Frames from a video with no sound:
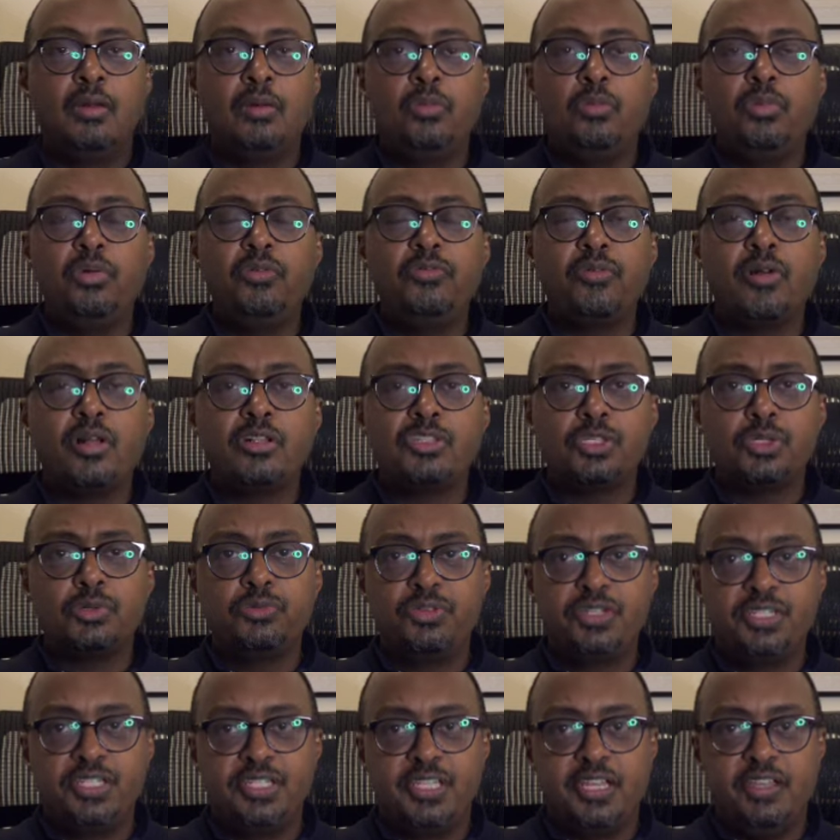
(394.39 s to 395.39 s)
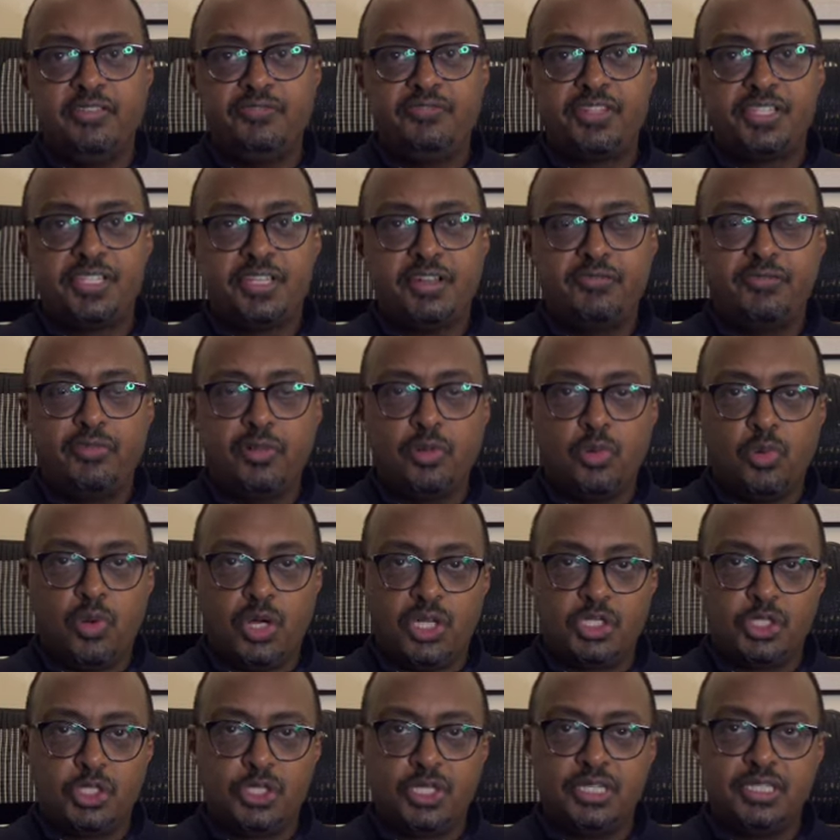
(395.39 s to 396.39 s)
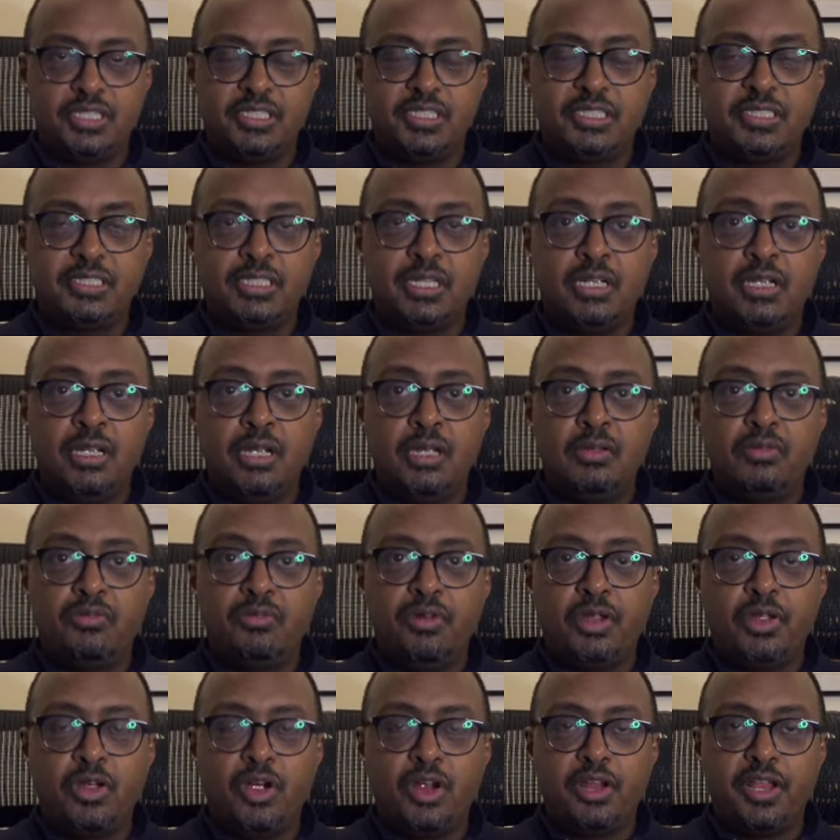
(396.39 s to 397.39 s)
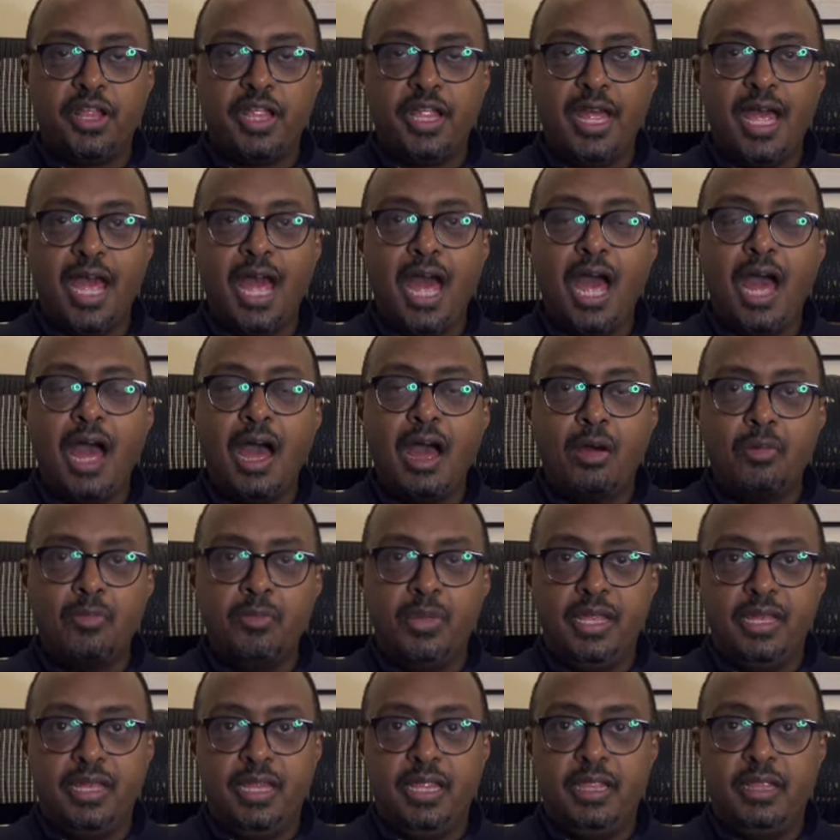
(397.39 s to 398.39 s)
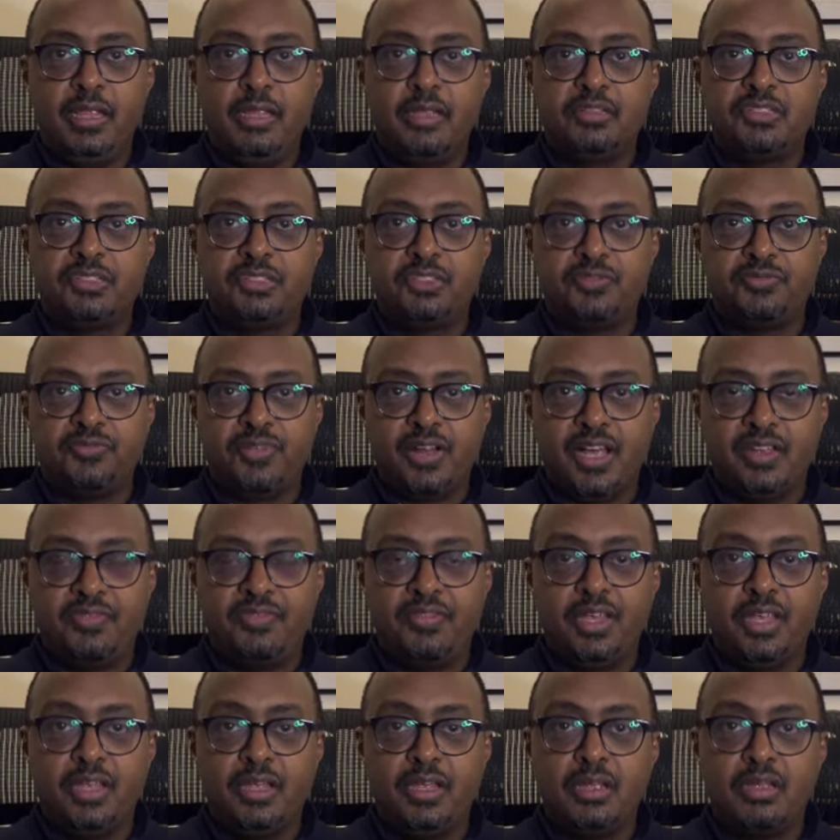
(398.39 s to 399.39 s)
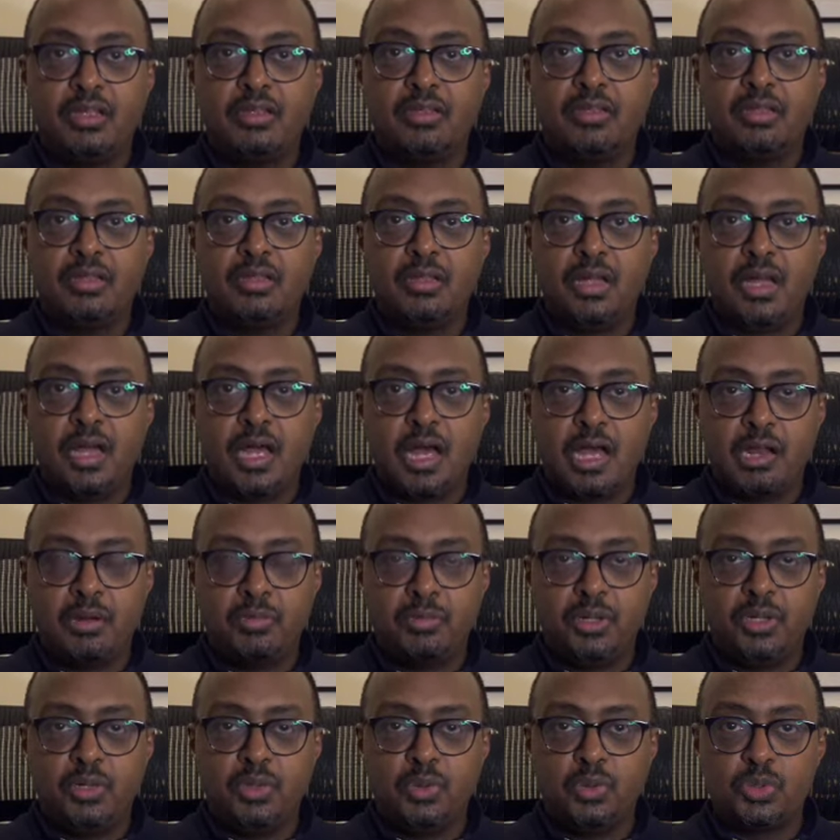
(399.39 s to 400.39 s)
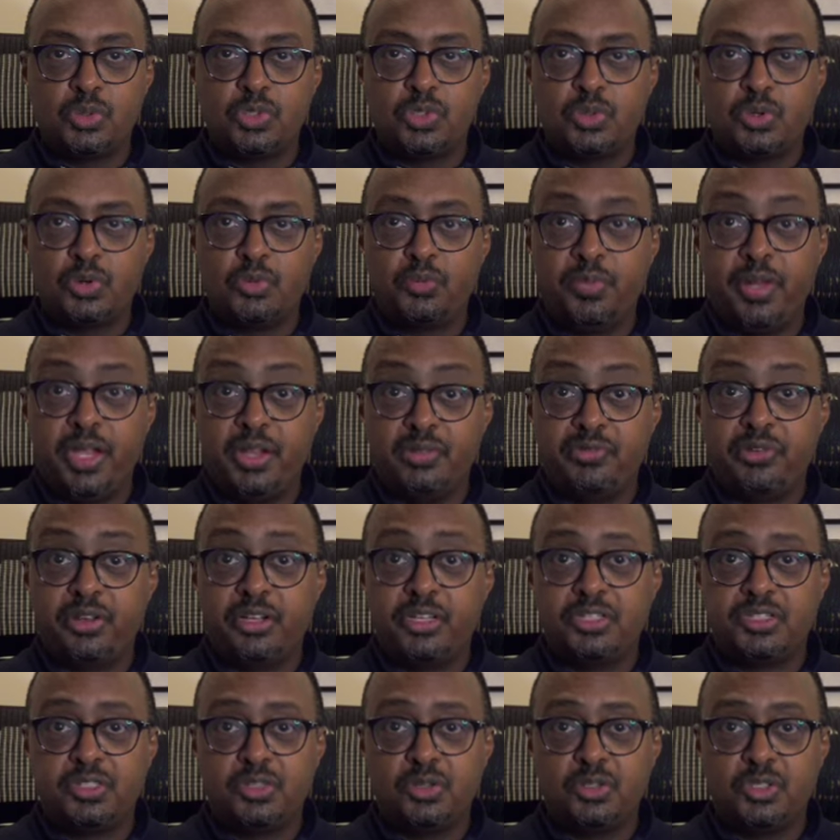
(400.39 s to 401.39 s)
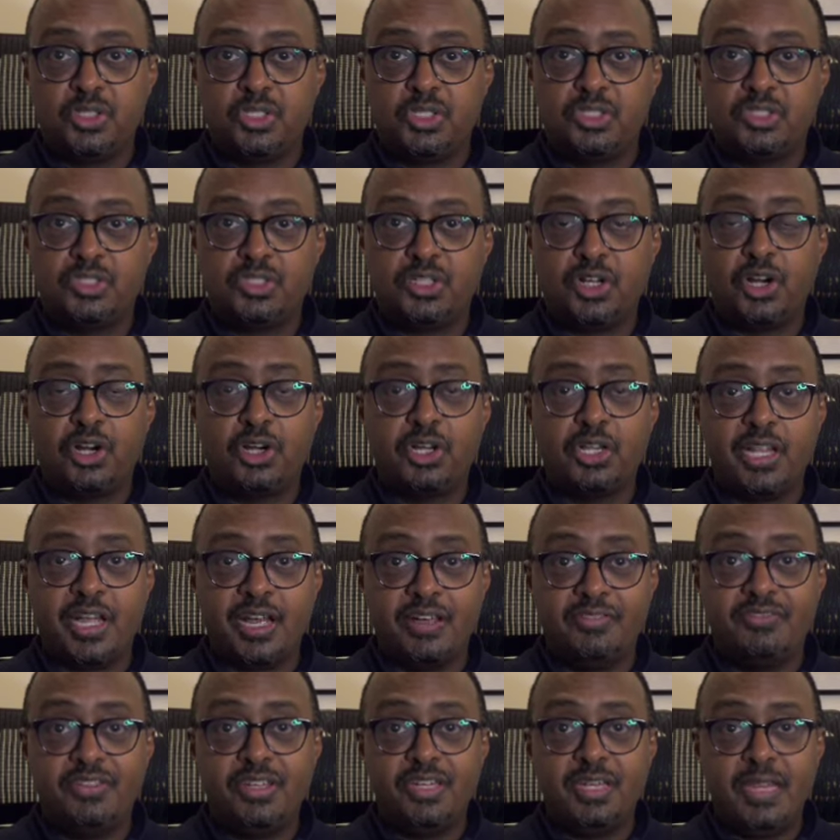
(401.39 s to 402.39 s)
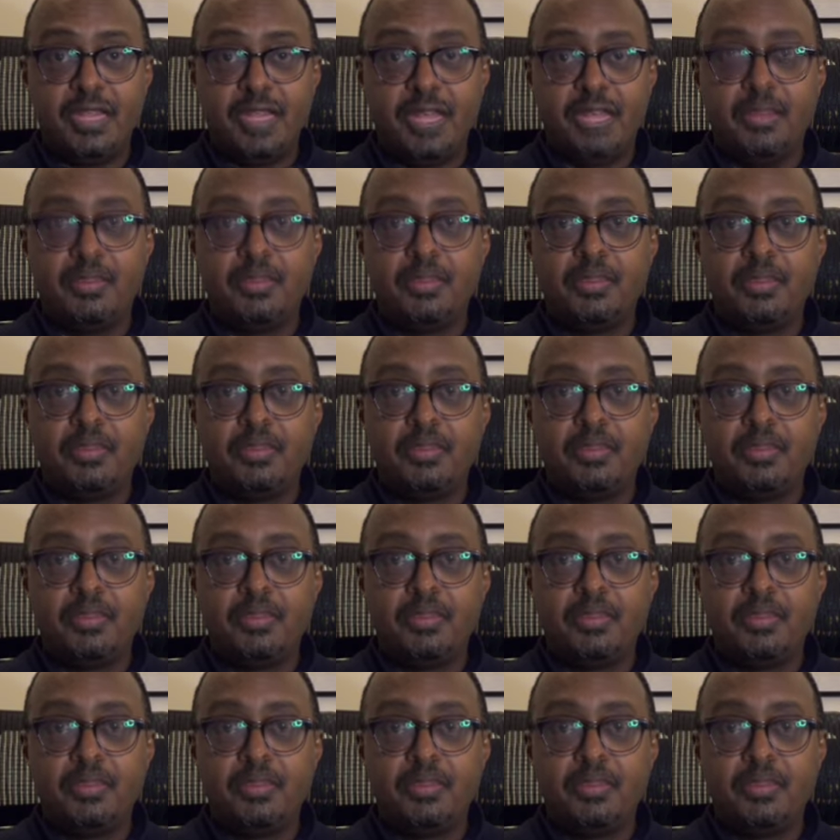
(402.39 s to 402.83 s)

We've also received several questions regarding how many surviving Arbenuch or Patriot soldiers are alive today.